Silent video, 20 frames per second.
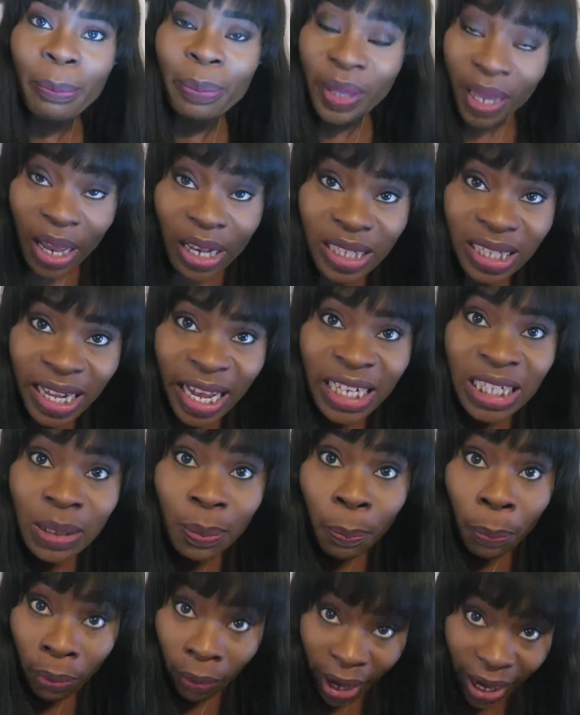Beyonce is
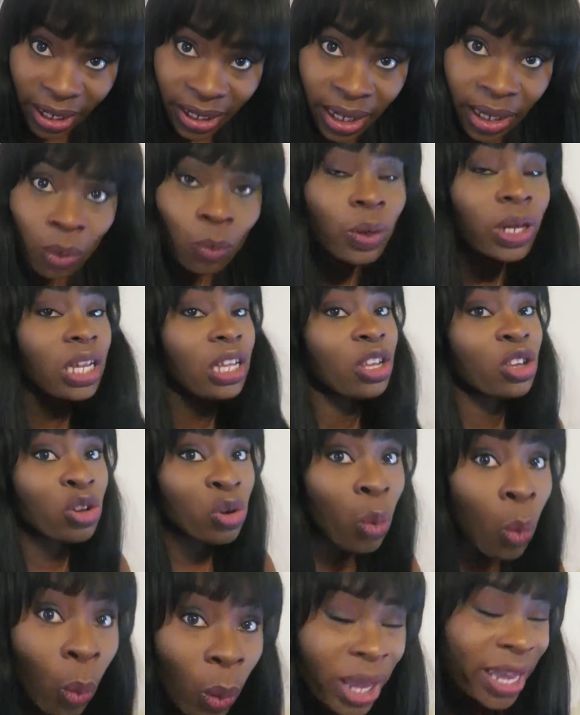pregnant with
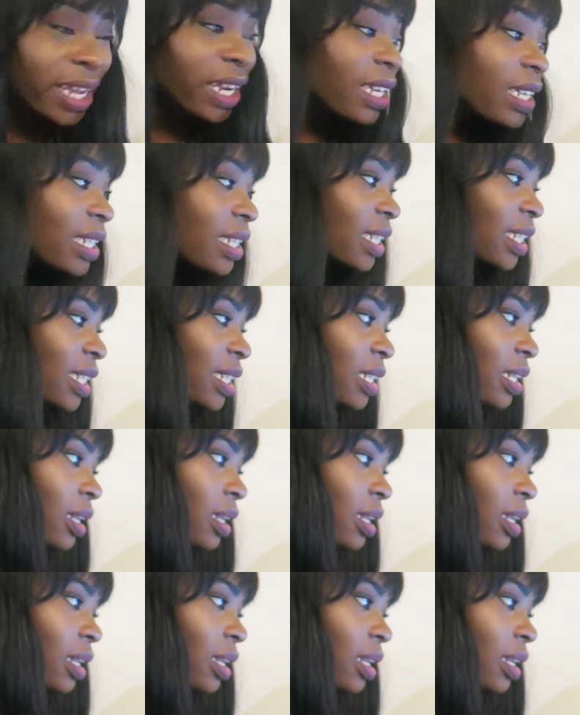twins?